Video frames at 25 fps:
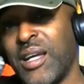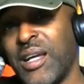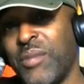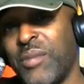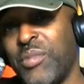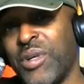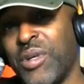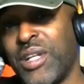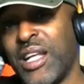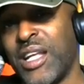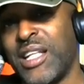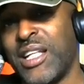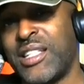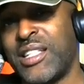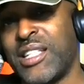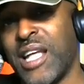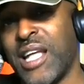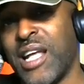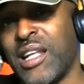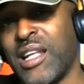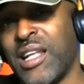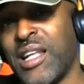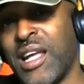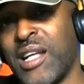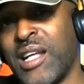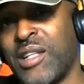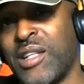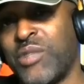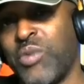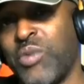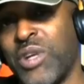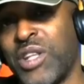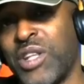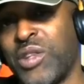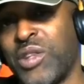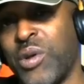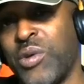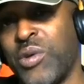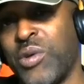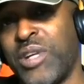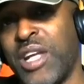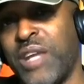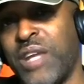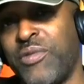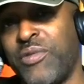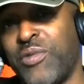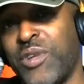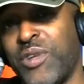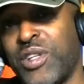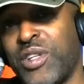But they shot
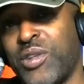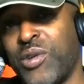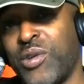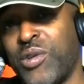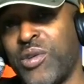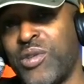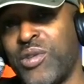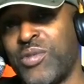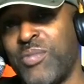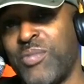38 free throws,